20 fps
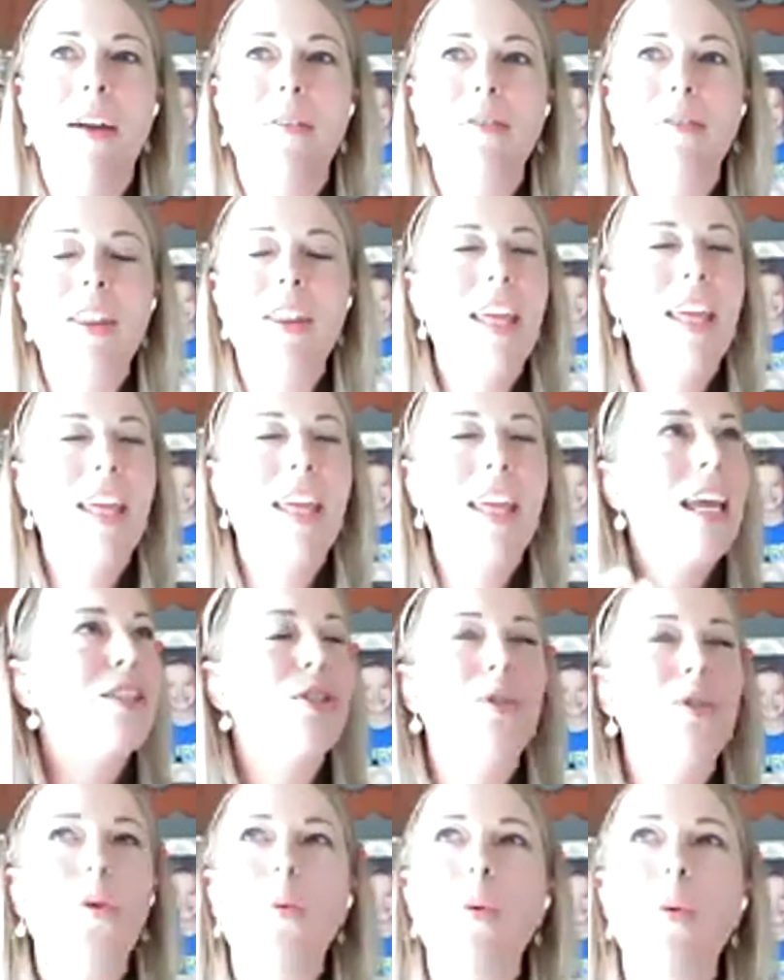and everything.
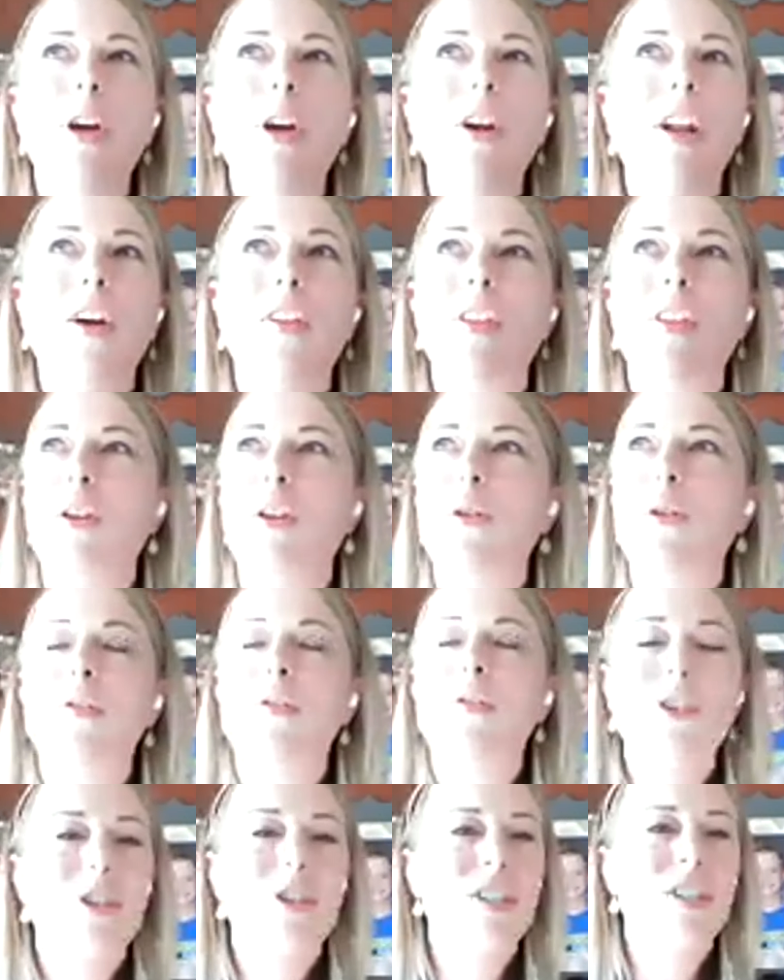It's so weird how the
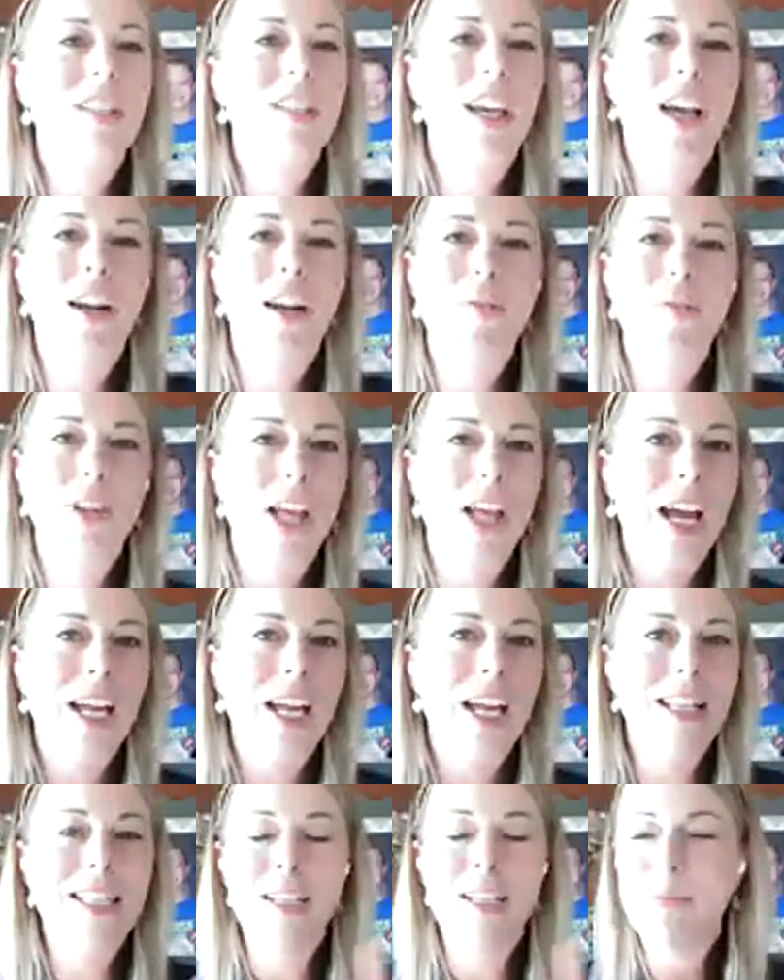universe just kind of
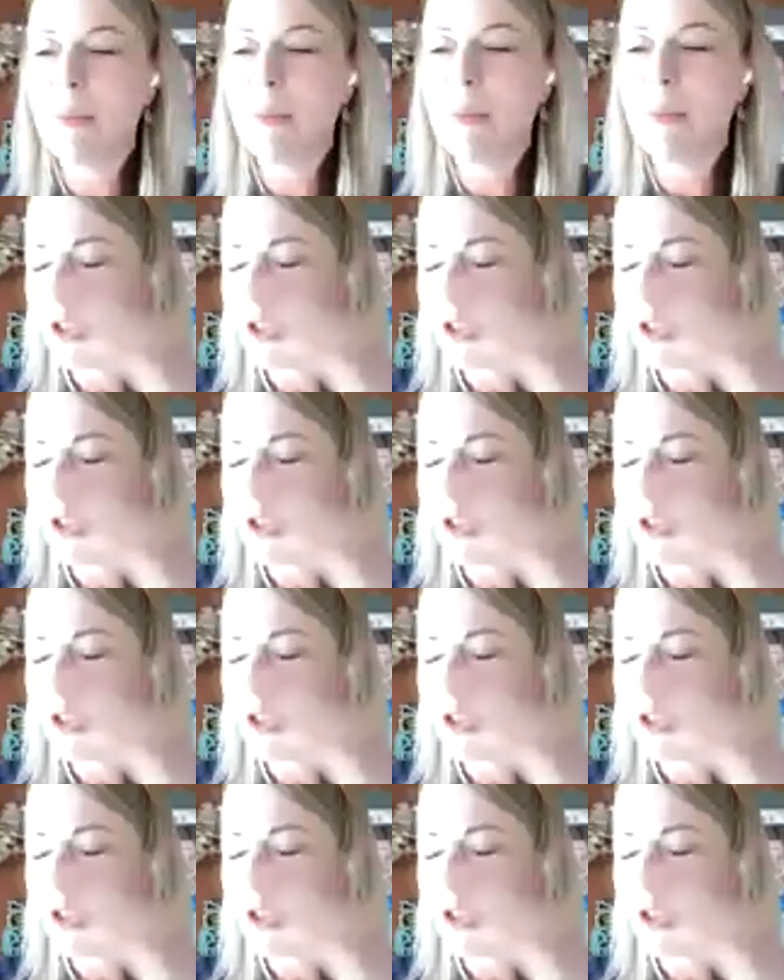aligns